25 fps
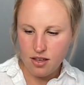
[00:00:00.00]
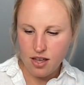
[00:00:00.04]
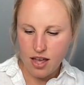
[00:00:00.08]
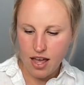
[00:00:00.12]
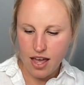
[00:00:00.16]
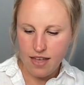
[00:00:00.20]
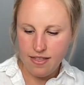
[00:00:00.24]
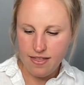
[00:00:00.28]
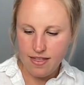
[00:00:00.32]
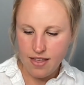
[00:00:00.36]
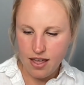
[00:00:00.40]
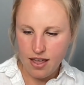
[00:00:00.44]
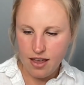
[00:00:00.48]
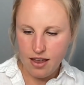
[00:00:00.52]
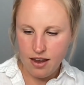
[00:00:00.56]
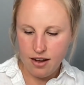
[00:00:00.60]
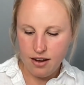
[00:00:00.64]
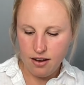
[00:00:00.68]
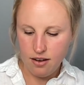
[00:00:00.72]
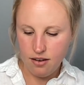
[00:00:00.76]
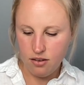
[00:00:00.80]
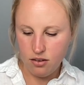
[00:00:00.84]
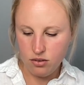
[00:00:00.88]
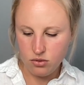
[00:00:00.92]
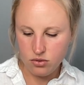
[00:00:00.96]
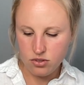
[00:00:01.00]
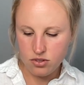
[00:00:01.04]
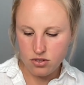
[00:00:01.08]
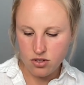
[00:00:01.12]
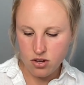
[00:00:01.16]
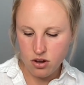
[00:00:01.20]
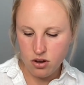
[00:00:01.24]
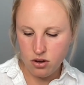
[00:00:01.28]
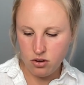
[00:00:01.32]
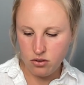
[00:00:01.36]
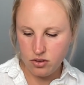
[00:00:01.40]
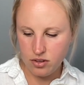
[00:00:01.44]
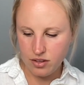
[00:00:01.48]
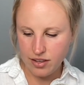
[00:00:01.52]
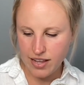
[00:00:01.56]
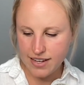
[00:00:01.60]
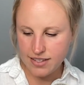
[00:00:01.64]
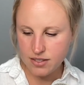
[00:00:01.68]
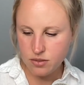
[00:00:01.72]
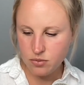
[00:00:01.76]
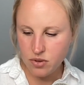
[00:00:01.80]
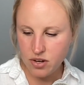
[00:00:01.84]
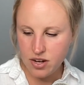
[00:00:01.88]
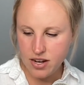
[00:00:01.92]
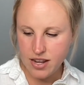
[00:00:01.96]
And then also the
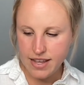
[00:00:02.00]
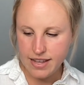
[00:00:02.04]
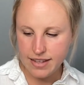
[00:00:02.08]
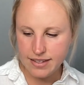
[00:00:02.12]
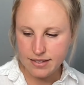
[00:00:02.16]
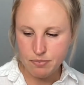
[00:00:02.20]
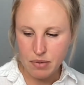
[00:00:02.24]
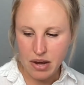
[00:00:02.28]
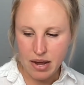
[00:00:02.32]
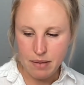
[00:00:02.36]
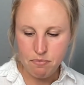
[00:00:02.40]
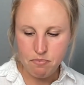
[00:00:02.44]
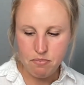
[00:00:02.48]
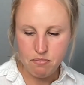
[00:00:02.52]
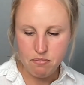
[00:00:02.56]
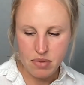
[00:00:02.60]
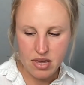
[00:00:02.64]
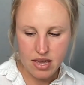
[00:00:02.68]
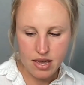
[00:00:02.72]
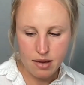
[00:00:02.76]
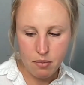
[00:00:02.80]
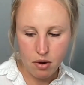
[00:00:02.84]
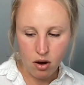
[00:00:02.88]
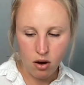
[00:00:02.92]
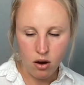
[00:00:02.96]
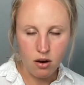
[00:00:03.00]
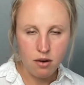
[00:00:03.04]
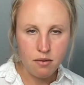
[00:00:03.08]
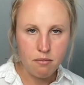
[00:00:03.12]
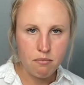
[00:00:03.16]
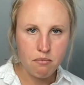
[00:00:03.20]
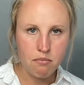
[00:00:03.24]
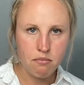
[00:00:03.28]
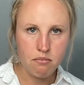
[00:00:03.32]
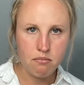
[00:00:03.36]
last one is my BMR,